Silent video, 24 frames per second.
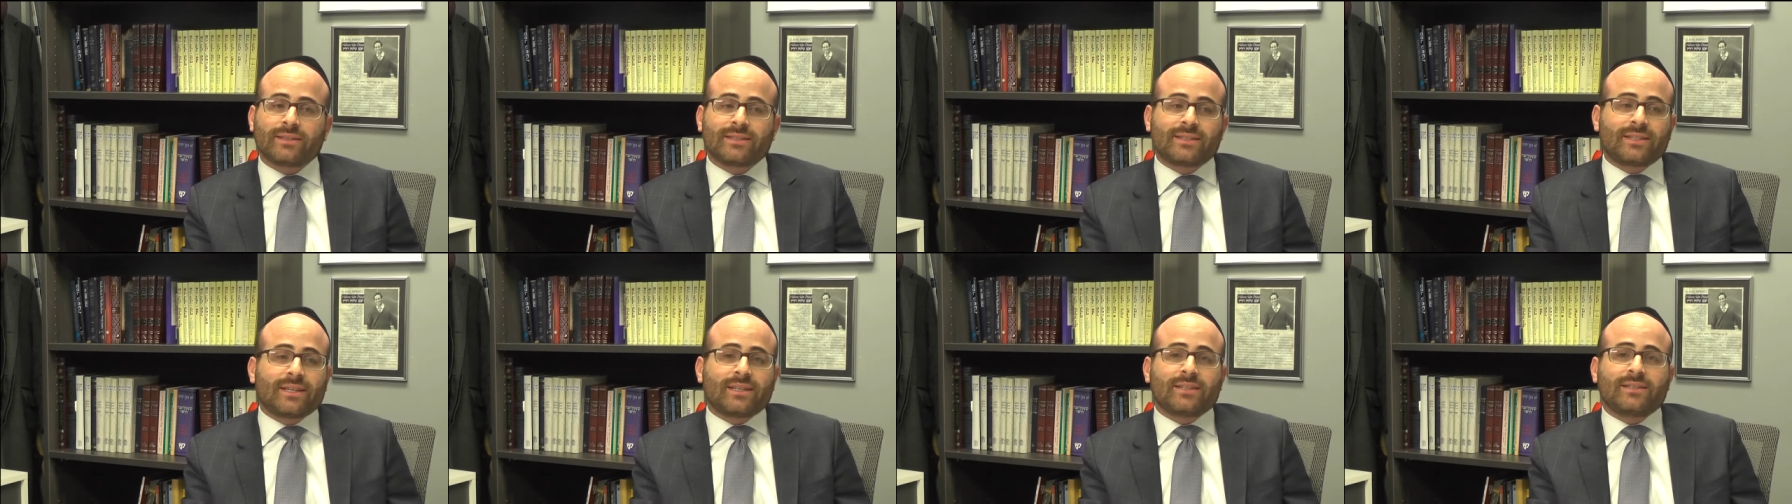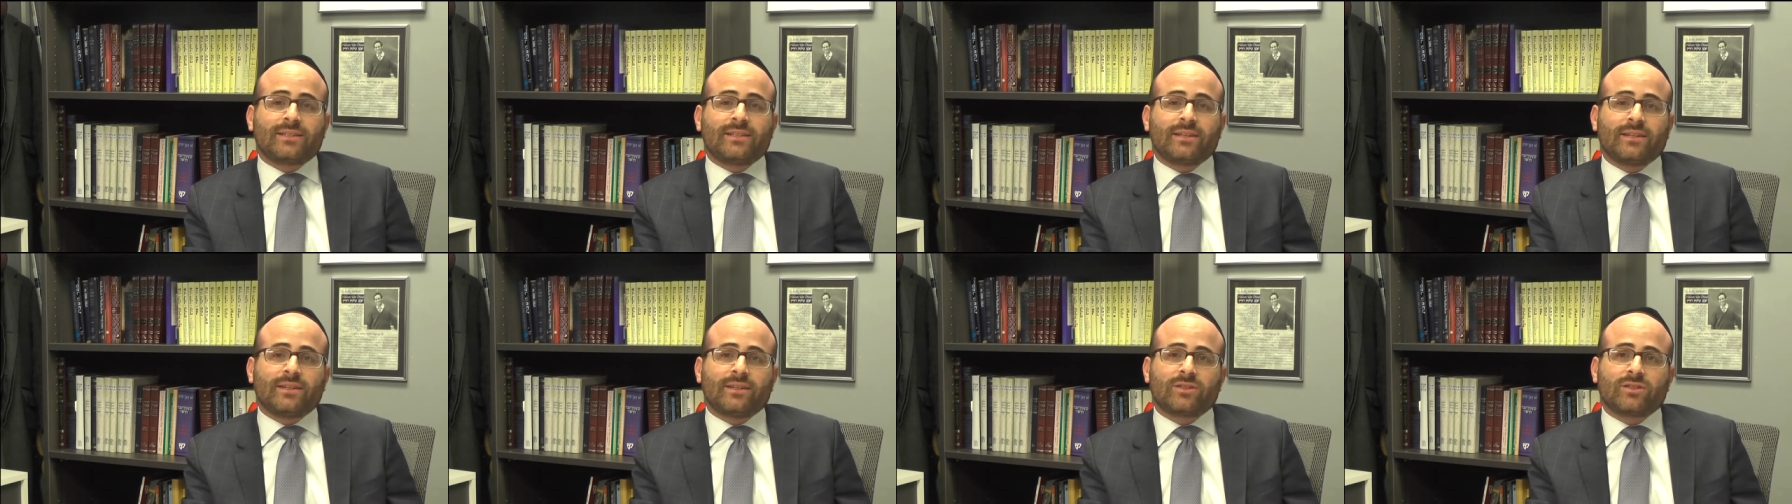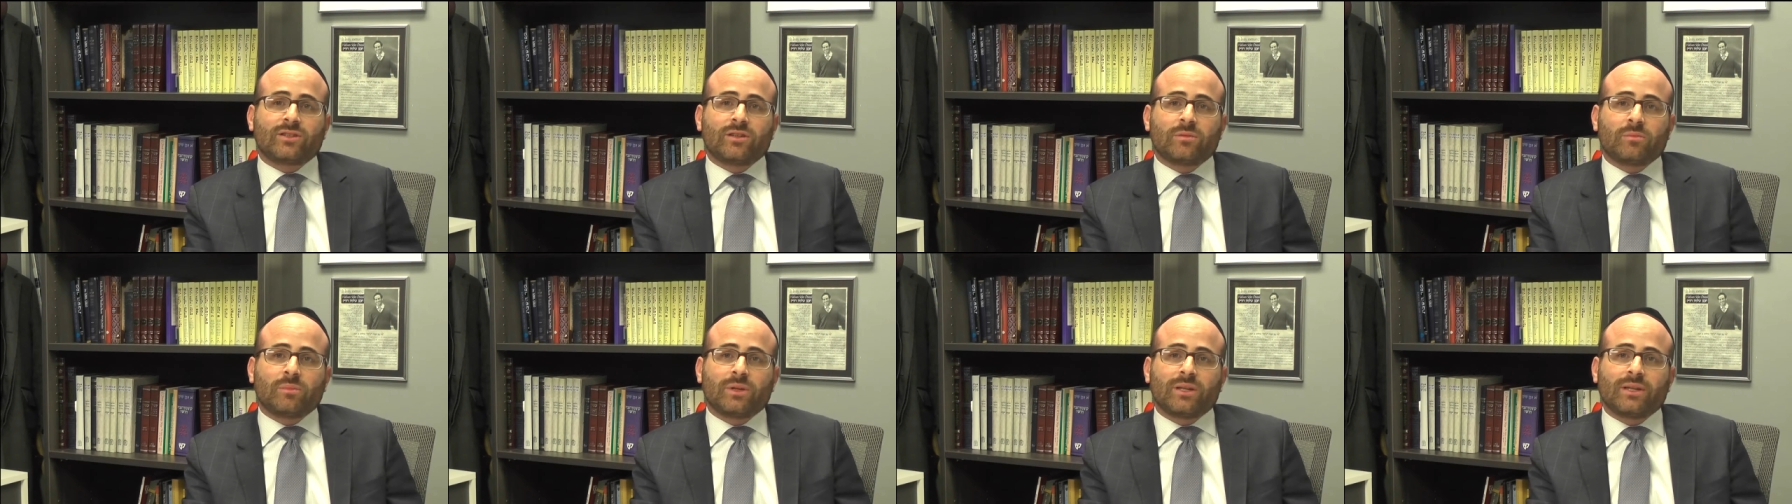60
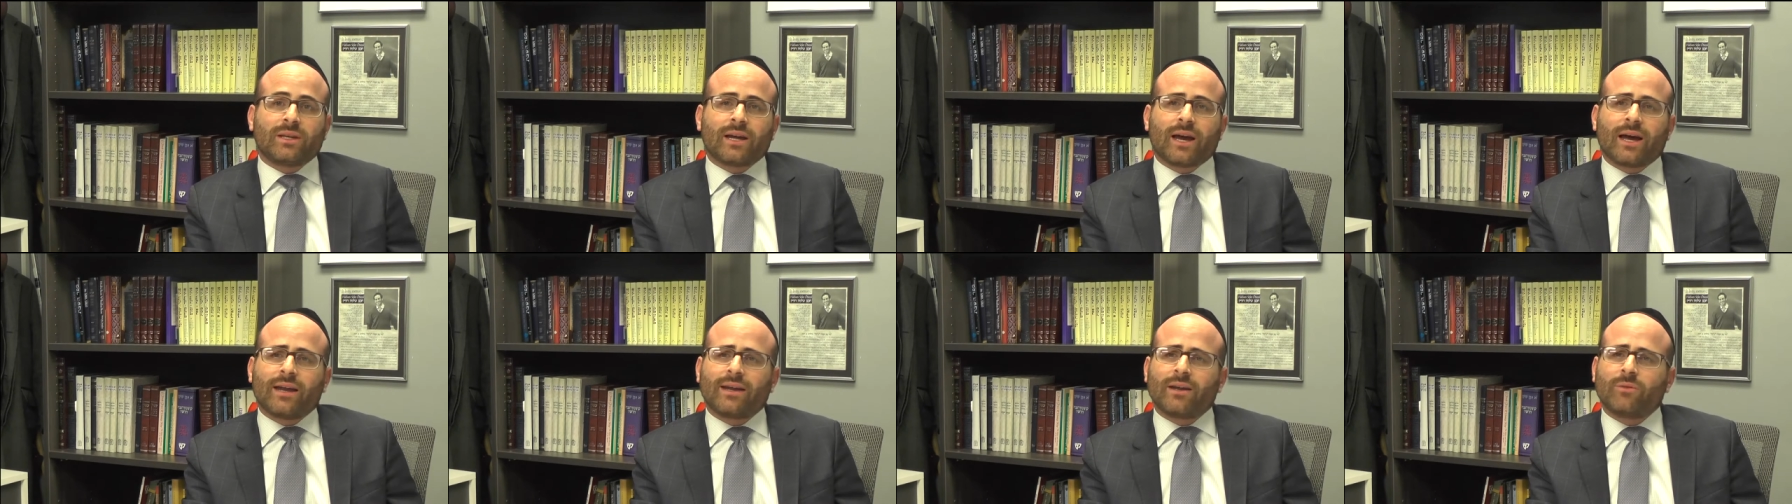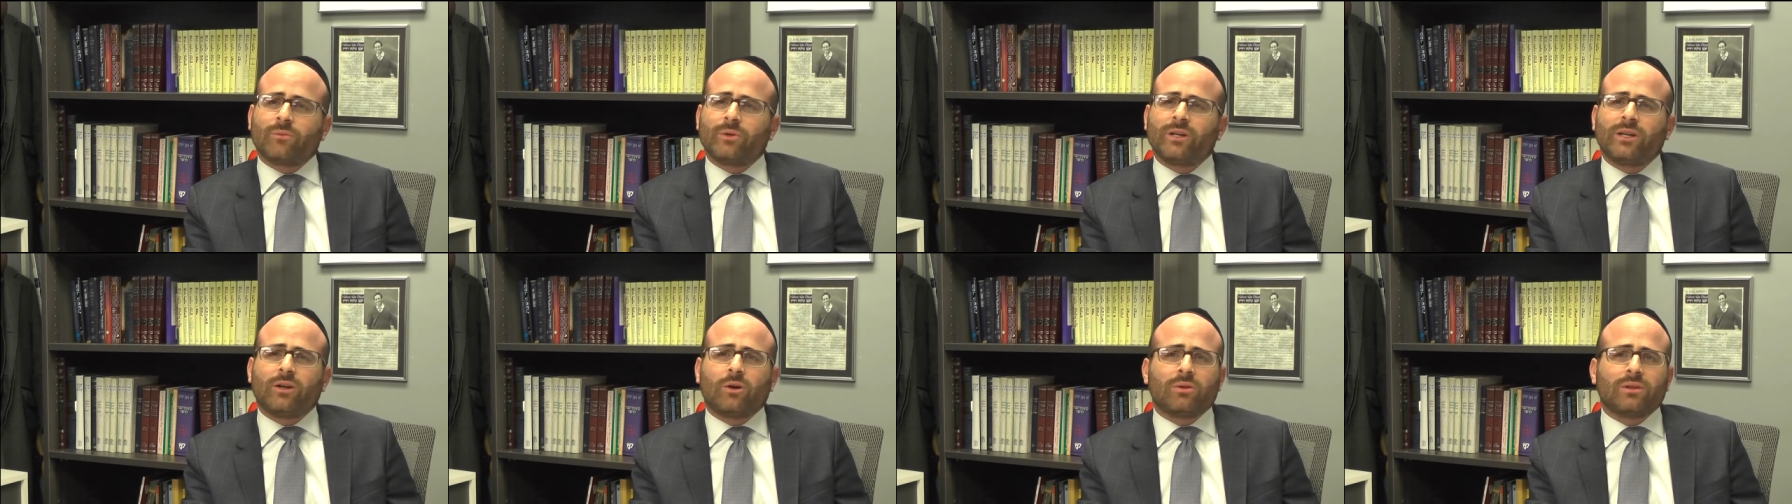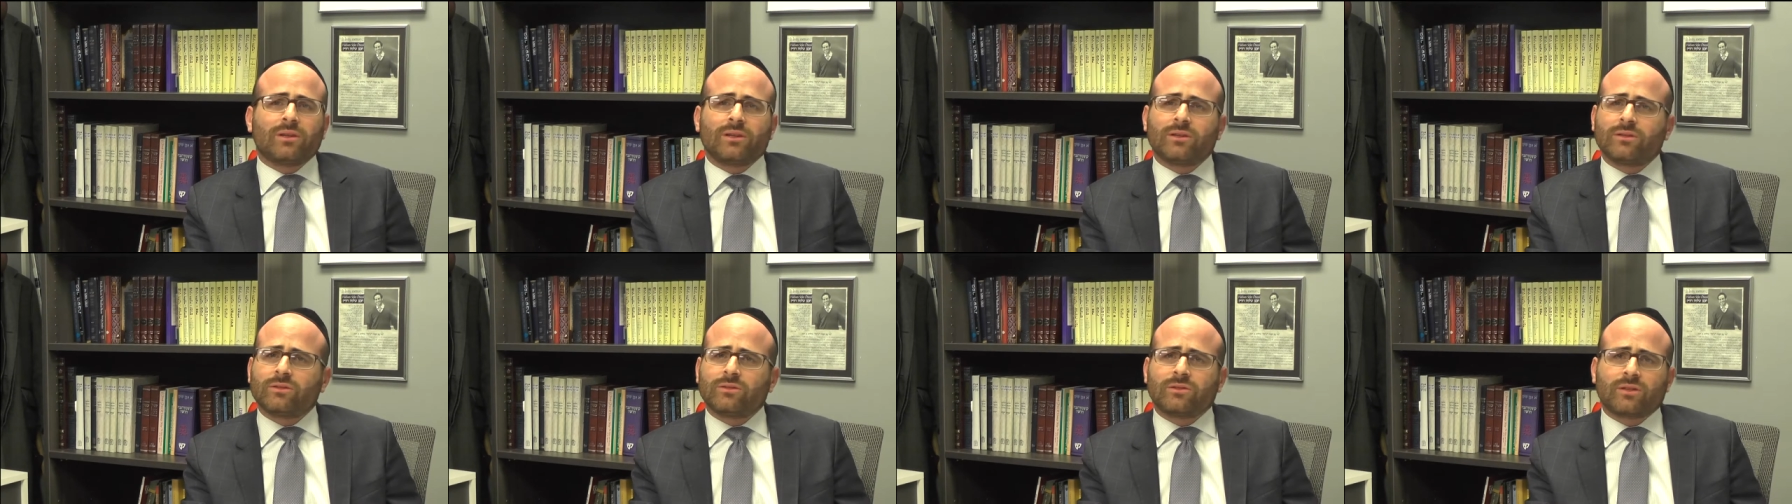years in Midian, and we know
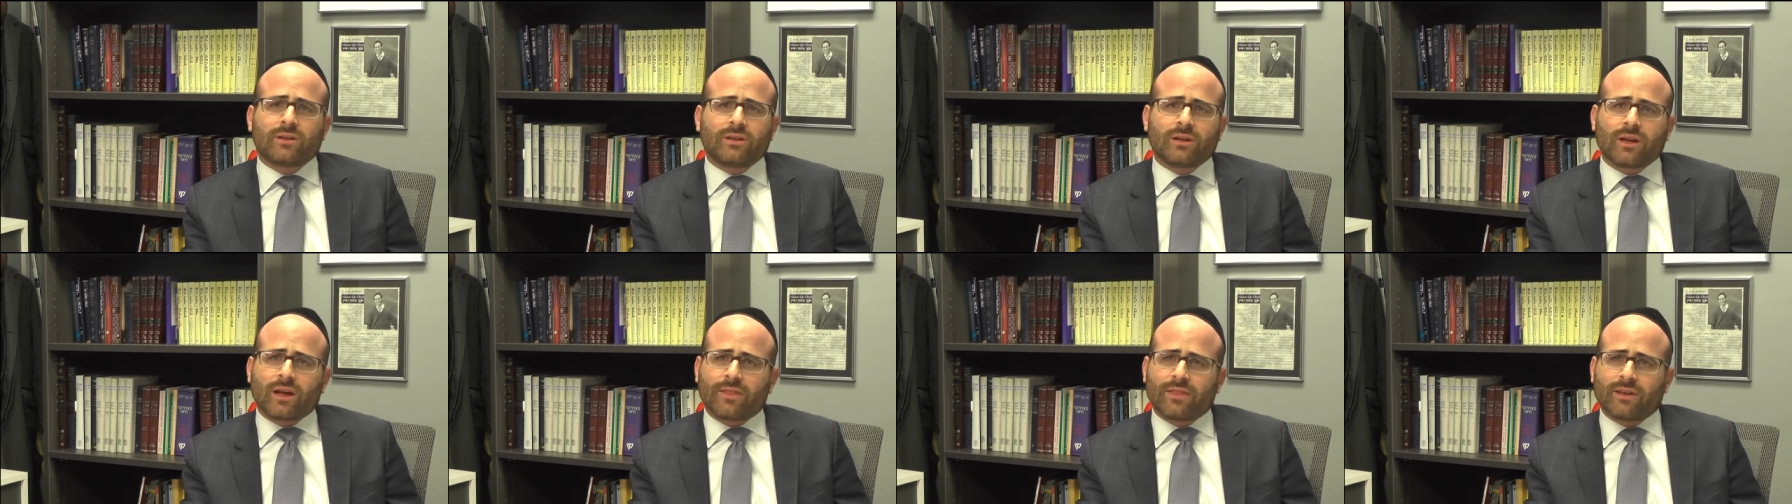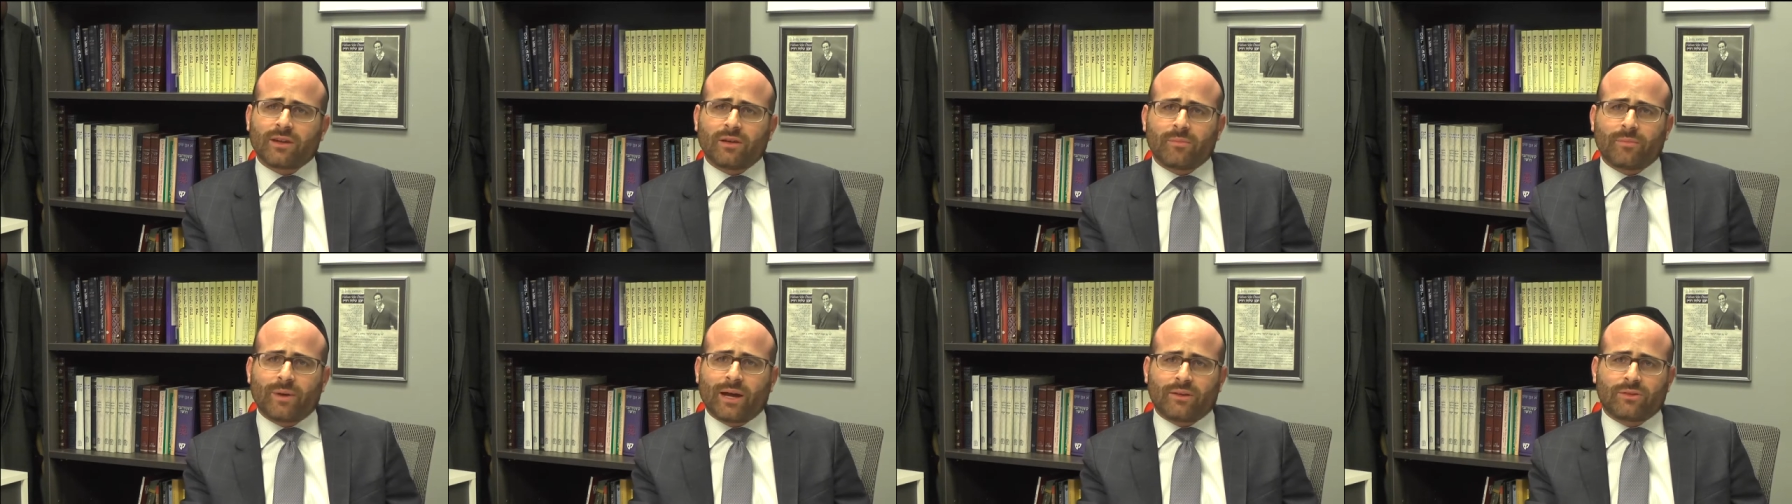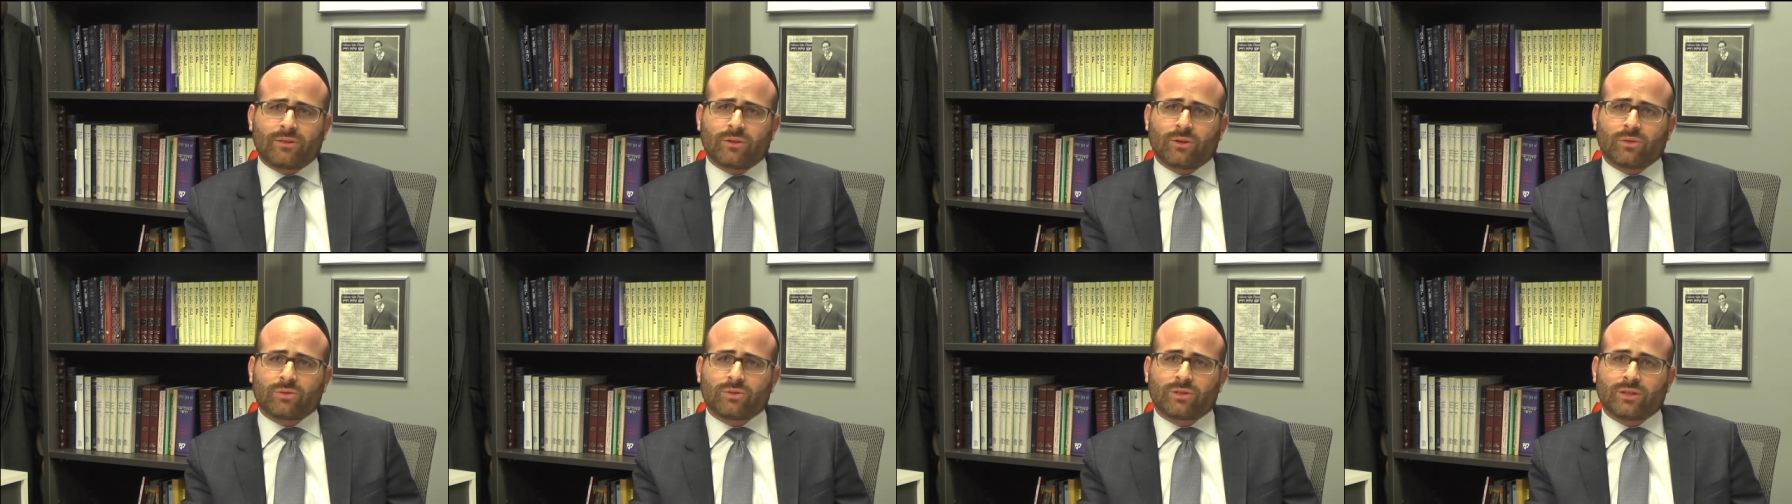little to nothing
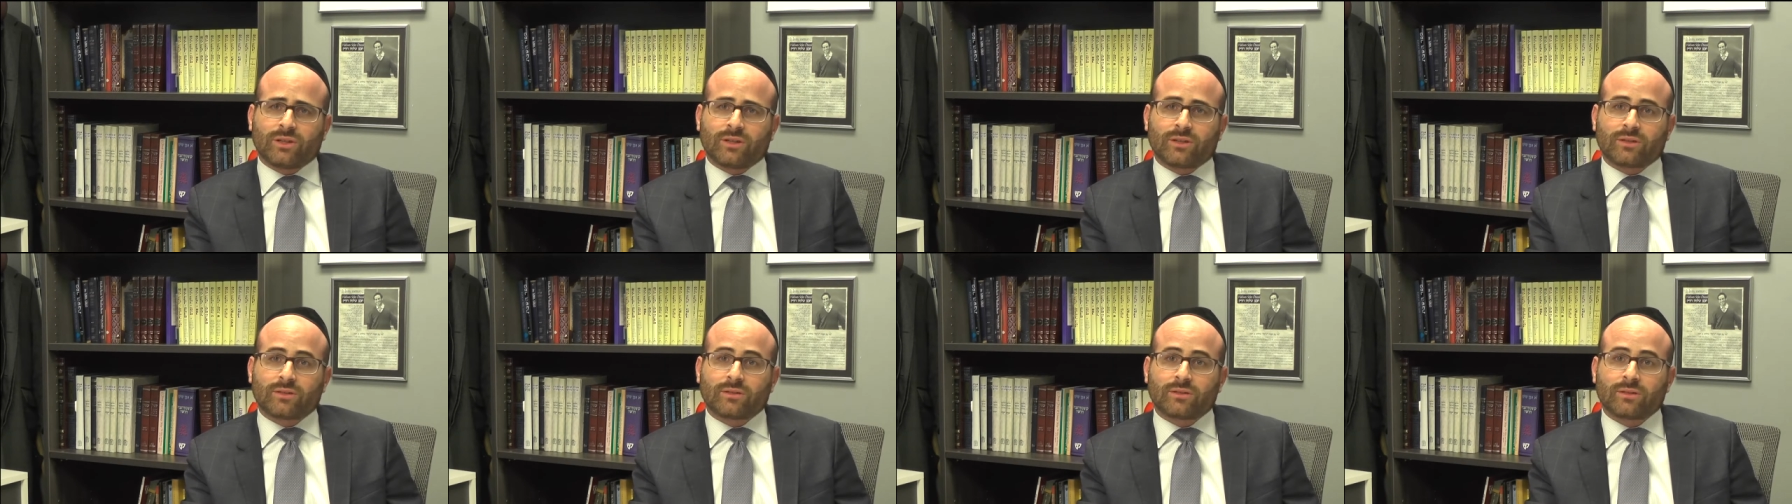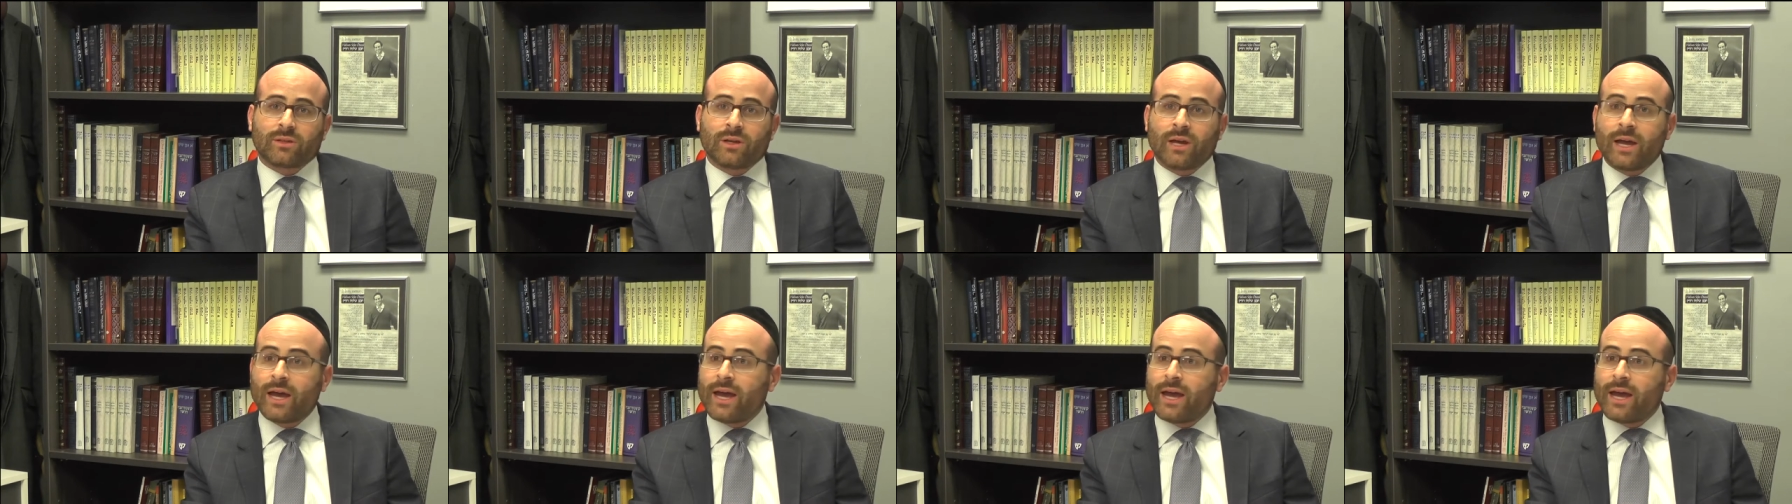about those years.